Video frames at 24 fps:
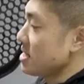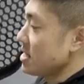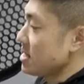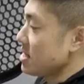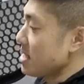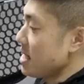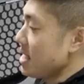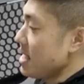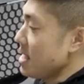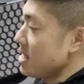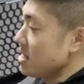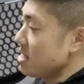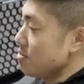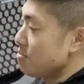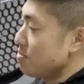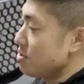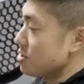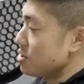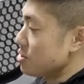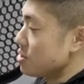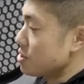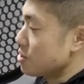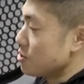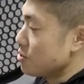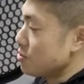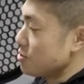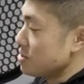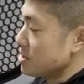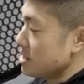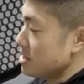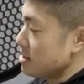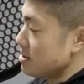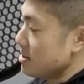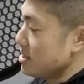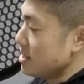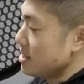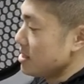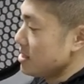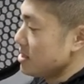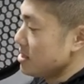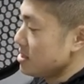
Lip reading: like that, and then put the screws on it, okay?